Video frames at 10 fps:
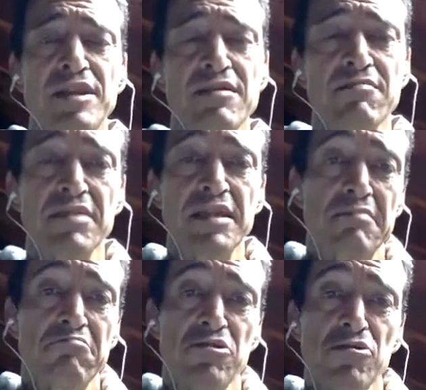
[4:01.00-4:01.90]
me.
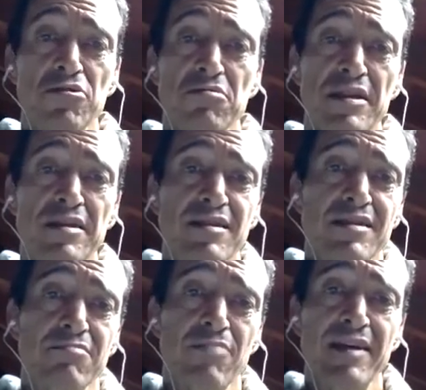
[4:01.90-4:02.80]
And it's
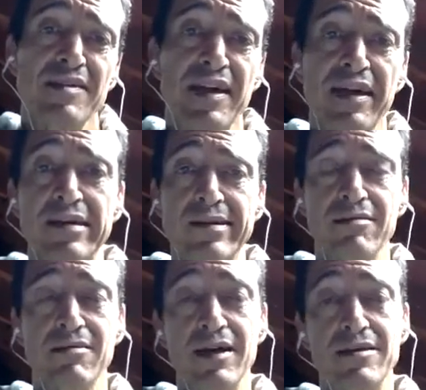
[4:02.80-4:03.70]
just my state
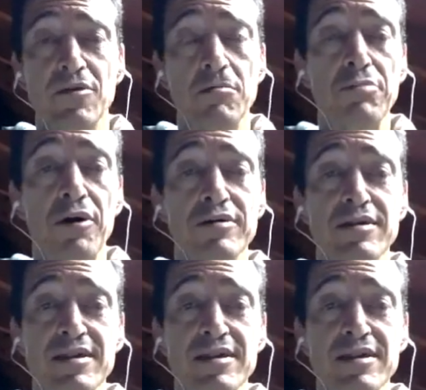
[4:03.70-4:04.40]
at some point.